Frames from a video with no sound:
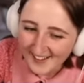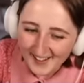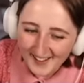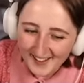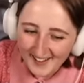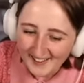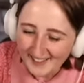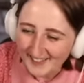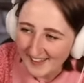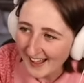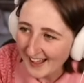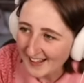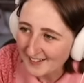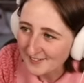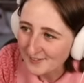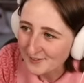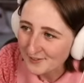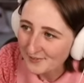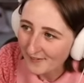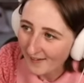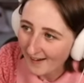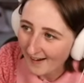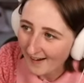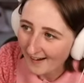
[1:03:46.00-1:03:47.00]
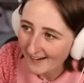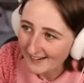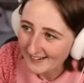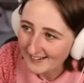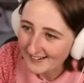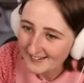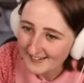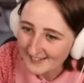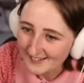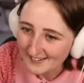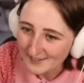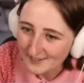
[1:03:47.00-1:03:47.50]
That's
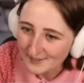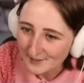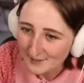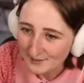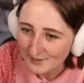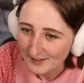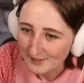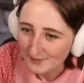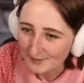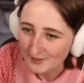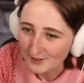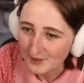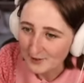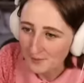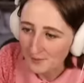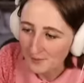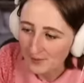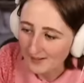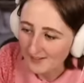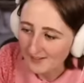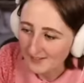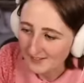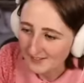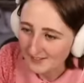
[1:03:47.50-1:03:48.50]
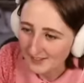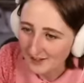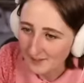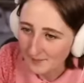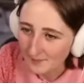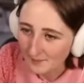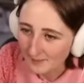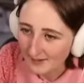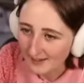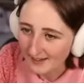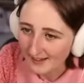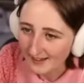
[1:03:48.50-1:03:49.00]
fine. You do whatever you want, Sim,
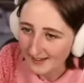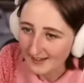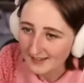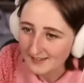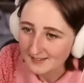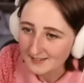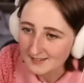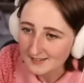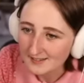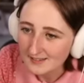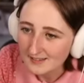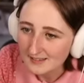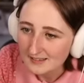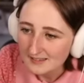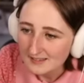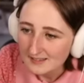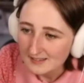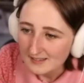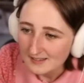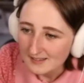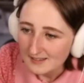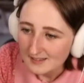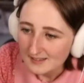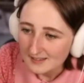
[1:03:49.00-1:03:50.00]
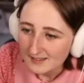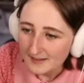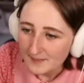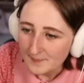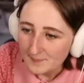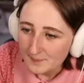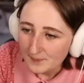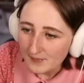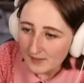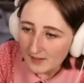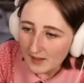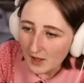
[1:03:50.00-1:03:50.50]
I guess.
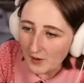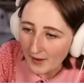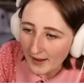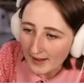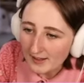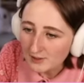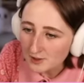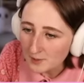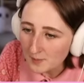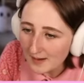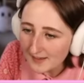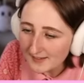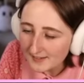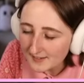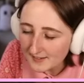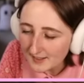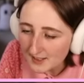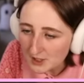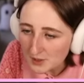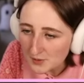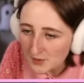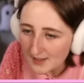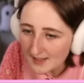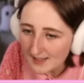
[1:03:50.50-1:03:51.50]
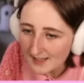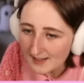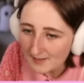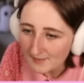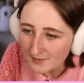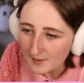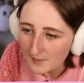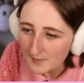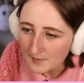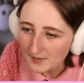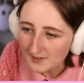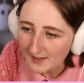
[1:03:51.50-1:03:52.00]
Okay, so basically you can give them
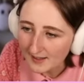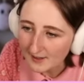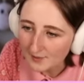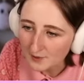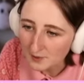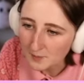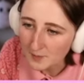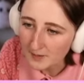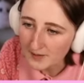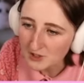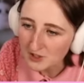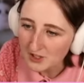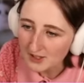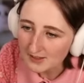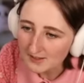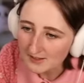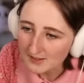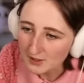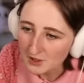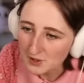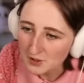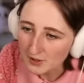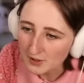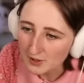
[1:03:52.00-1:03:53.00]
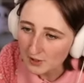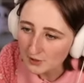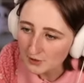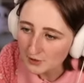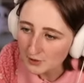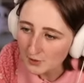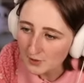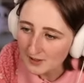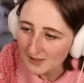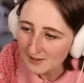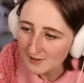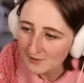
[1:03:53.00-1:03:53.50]
sales pitches and you can also
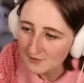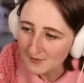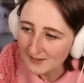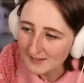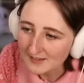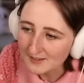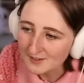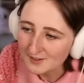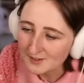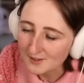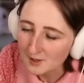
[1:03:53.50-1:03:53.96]
convince to